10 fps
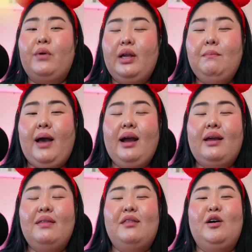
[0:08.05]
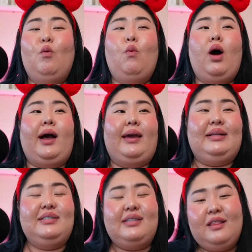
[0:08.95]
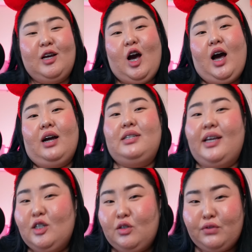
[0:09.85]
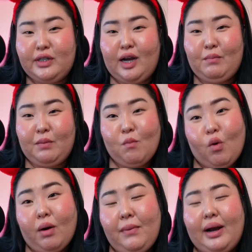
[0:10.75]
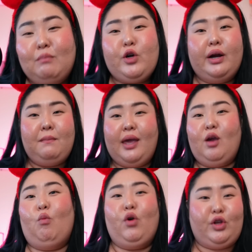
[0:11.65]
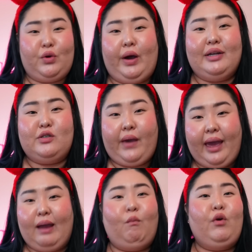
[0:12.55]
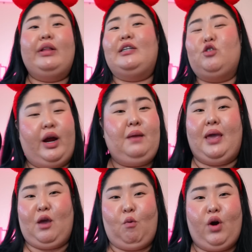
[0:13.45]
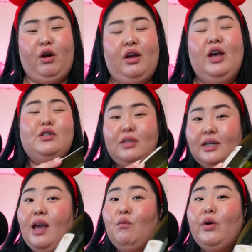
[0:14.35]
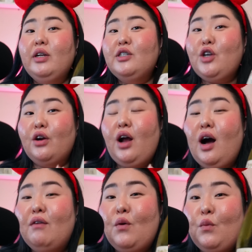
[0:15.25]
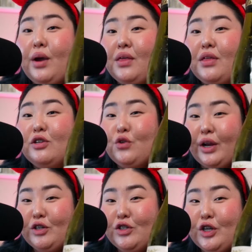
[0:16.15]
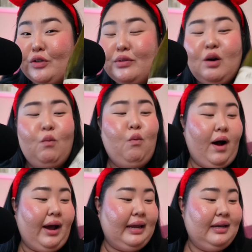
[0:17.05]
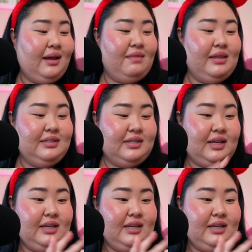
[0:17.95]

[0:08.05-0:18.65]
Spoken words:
bringing back the wines and the cocktails for Tell Me More, but I'm trying to make it work, you guys, okay? I'm really trying to make it work. So today we're going to start off with Trader Joe's wine. Because